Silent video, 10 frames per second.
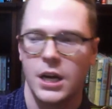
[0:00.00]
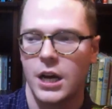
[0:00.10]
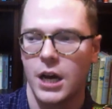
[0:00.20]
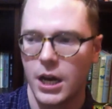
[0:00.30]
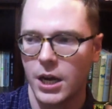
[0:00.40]

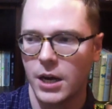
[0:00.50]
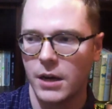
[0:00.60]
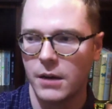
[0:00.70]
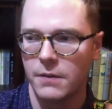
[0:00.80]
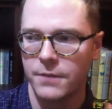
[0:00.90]
uh,
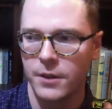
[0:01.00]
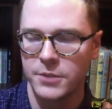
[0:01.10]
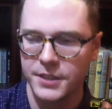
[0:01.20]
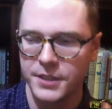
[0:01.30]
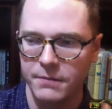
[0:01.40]
films
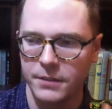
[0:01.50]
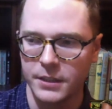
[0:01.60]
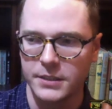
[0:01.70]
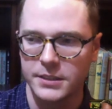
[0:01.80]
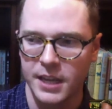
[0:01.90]
on
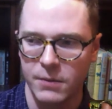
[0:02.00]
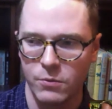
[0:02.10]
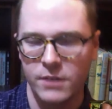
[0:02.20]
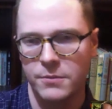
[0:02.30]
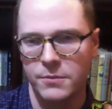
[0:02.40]
Netflix. And one
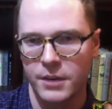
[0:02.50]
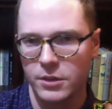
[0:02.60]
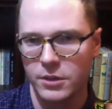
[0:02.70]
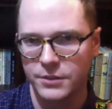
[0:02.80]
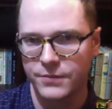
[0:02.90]
of them that I
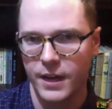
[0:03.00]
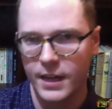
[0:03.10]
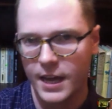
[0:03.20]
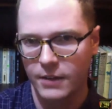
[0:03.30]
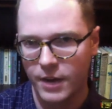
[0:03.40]
watched was
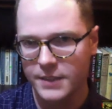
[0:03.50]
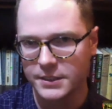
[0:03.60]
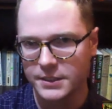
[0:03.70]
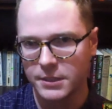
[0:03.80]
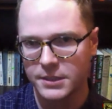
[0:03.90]
Valhalla
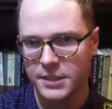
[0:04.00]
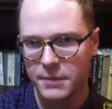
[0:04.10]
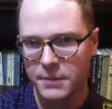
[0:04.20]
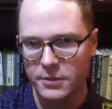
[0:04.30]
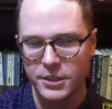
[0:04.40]
Rising, the same
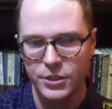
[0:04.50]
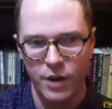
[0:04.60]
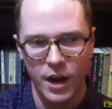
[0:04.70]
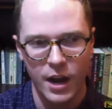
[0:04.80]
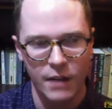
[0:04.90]
guy who did
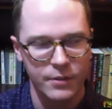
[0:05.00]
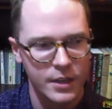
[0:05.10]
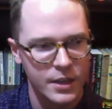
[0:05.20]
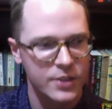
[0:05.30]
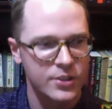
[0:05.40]
Drive.
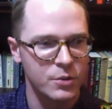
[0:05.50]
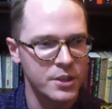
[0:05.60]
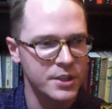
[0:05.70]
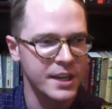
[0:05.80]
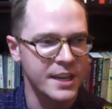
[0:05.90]
So
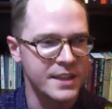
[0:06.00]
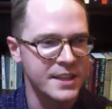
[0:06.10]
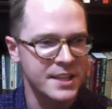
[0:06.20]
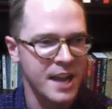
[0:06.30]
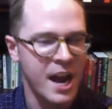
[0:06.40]
it's like
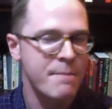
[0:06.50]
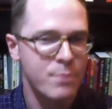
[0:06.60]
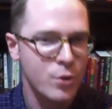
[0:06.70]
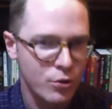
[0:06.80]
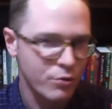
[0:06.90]
this
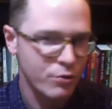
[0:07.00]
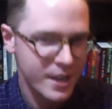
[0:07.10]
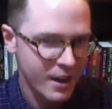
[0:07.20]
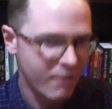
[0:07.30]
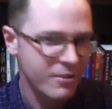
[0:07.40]
hyper gritty,
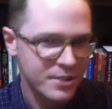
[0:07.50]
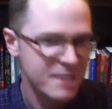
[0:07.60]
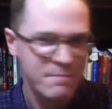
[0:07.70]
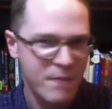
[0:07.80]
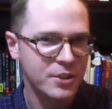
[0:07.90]
artsy
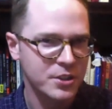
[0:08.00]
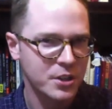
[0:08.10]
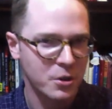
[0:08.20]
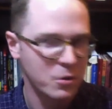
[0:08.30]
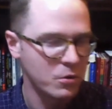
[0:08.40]

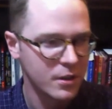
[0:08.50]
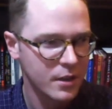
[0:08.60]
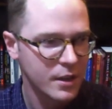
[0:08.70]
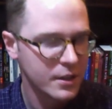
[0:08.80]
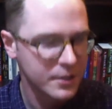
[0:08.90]
macho
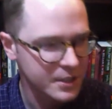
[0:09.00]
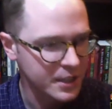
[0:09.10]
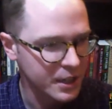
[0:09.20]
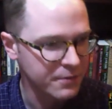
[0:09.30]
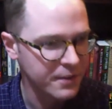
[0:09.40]

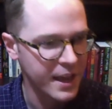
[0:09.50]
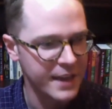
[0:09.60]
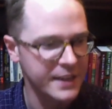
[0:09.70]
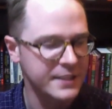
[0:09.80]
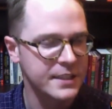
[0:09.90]
stuff,
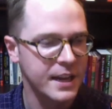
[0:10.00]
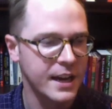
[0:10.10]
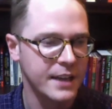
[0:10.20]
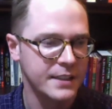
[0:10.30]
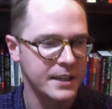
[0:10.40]
and it's
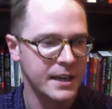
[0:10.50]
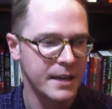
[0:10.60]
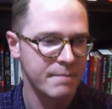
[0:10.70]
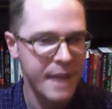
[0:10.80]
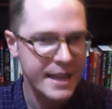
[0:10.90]
got uh,
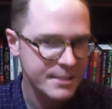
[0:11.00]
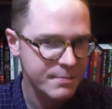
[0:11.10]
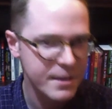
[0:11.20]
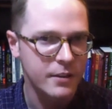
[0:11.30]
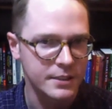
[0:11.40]
Mads
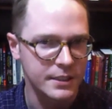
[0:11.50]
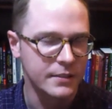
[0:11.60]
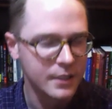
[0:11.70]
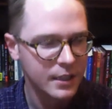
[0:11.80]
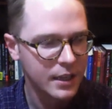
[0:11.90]
Mikkelsen
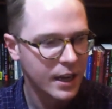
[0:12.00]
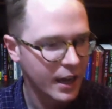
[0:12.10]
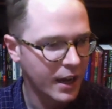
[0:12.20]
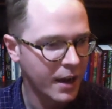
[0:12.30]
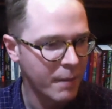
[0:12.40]

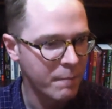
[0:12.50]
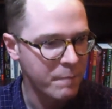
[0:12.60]
uh,